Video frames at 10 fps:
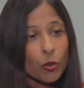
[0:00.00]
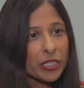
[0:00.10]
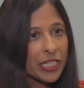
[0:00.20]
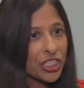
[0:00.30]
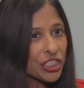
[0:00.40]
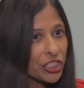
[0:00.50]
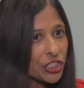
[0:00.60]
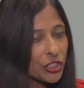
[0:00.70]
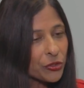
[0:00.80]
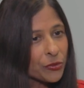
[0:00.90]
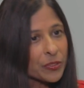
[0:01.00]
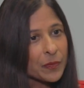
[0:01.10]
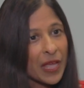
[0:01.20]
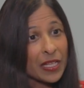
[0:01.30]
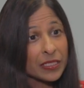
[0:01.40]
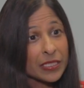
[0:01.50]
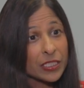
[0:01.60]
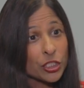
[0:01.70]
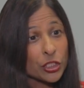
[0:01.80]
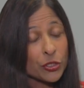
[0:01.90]
coordination issues, balance
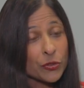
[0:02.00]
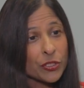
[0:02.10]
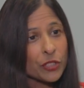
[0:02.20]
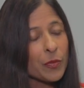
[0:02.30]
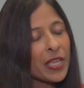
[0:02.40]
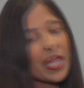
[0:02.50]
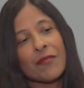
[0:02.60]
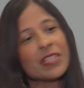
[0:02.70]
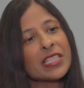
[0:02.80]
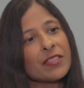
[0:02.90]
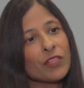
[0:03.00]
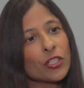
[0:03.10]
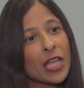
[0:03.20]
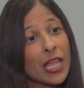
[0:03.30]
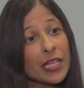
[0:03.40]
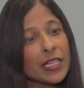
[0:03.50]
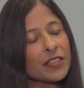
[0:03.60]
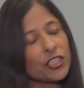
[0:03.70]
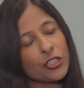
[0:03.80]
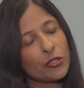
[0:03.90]
issues, and you may have a severe headache
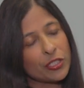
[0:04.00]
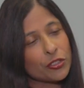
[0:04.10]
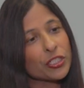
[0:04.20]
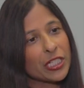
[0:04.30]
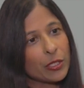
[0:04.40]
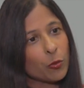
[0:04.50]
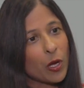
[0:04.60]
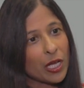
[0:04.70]
that you don't understand